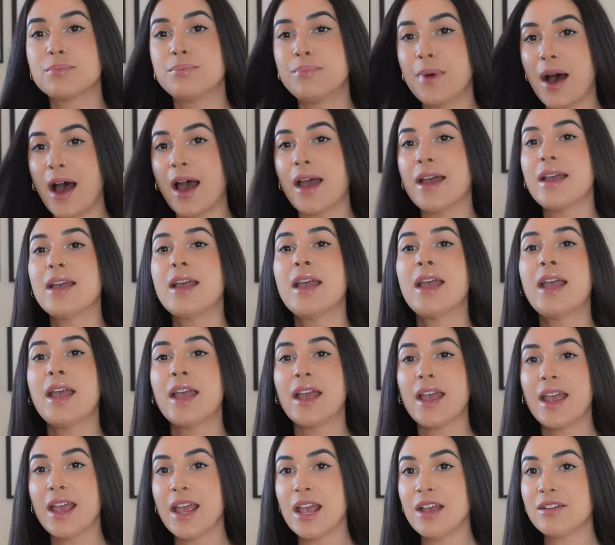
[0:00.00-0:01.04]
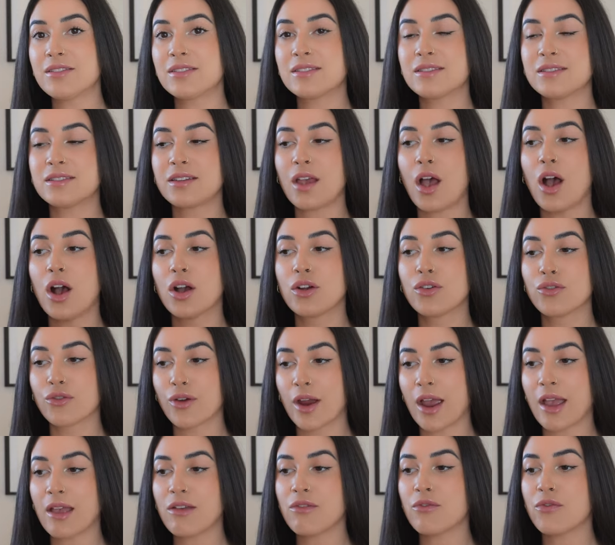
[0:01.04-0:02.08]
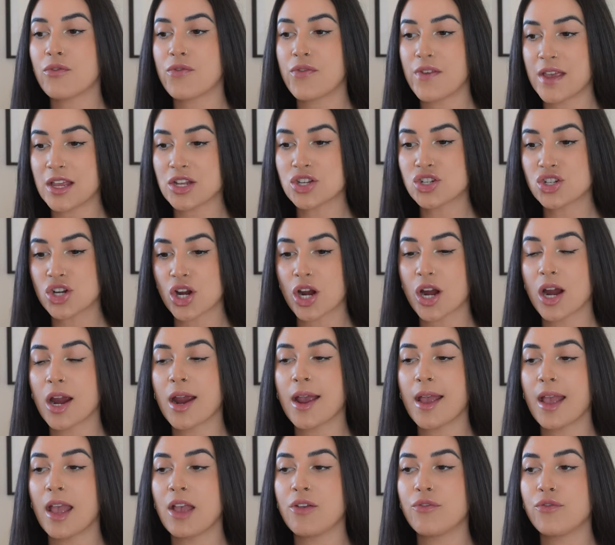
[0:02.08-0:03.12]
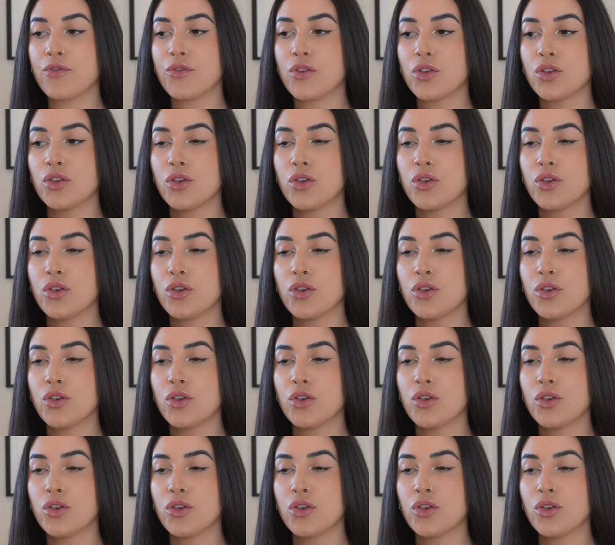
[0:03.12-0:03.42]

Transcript: But it's a great feature if